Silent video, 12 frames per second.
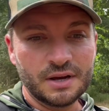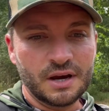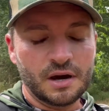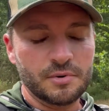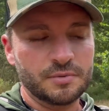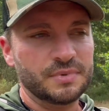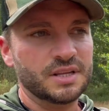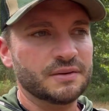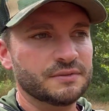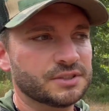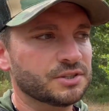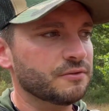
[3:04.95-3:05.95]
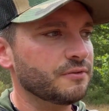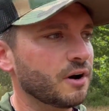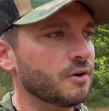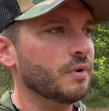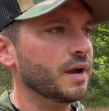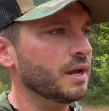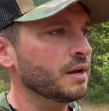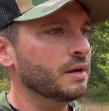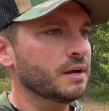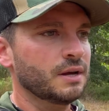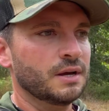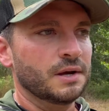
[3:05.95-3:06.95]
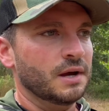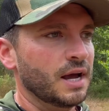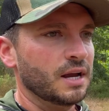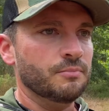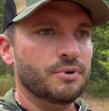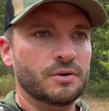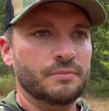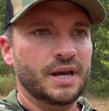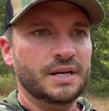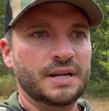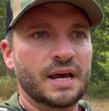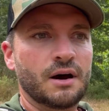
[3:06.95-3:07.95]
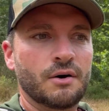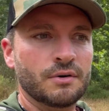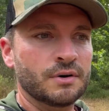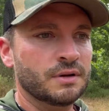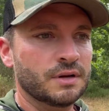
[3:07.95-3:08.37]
But with me living so far away, I can put bait down,